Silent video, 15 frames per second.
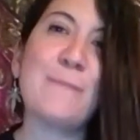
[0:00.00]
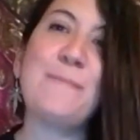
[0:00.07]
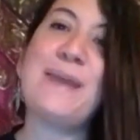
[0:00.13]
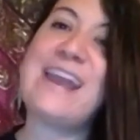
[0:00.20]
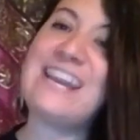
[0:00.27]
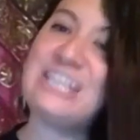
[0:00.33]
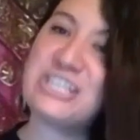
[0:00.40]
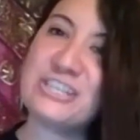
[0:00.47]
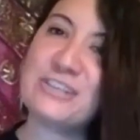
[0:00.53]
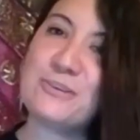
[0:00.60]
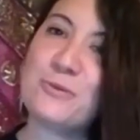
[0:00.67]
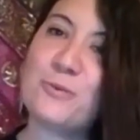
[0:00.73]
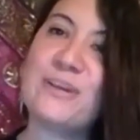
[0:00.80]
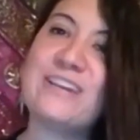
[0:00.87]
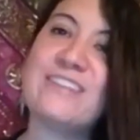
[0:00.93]
patient
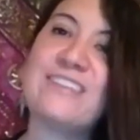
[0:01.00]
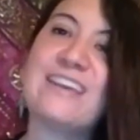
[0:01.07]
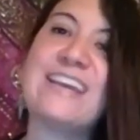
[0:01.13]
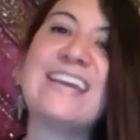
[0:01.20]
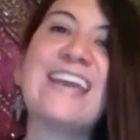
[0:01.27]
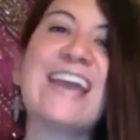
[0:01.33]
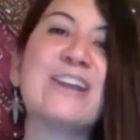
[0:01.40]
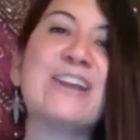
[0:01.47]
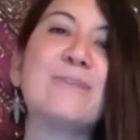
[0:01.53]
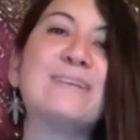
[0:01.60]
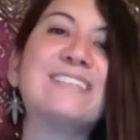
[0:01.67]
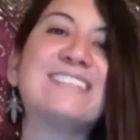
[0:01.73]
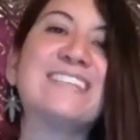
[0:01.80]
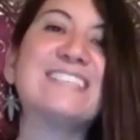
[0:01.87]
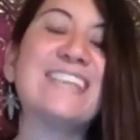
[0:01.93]
with
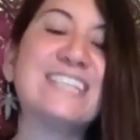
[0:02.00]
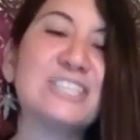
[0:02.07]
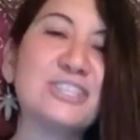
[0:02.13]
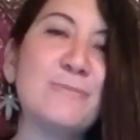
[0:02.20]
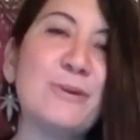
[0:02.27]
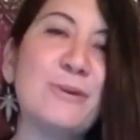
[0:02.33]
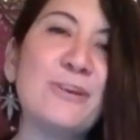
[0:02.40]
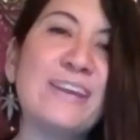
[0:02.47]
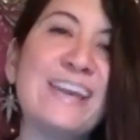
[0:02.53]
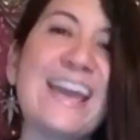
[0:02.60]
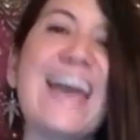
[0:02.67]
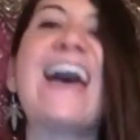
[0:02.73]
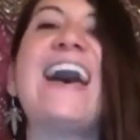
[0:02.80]
cannabis testimony,